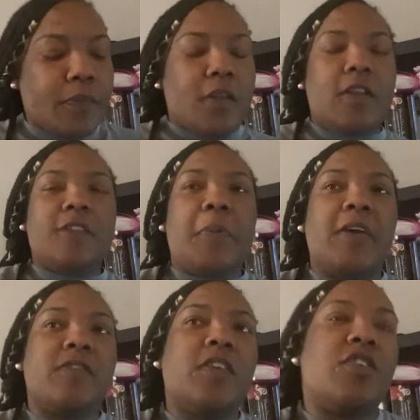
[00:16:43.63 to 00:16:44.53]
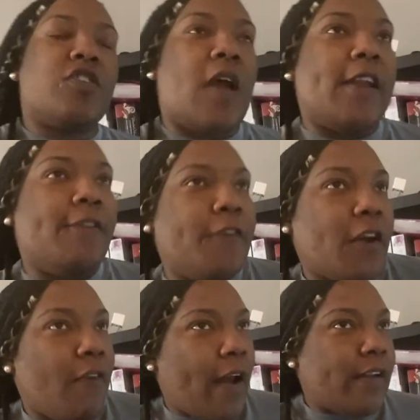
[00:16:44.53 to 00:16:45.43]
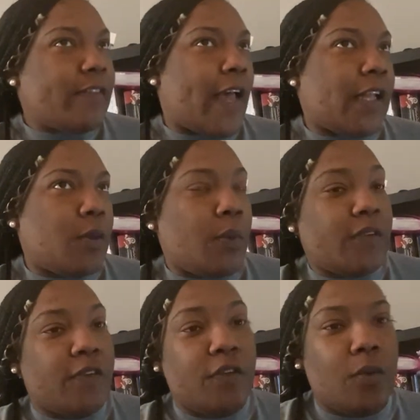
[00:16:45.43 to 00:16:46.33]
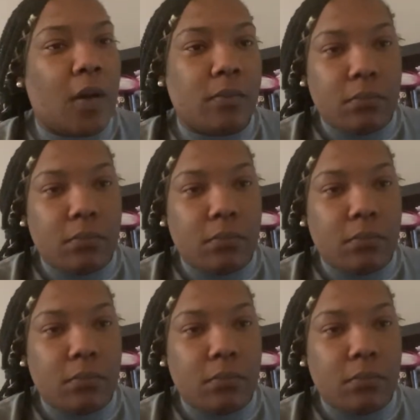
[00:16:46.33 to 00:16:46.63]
This person is trying to figure out exactly what to do or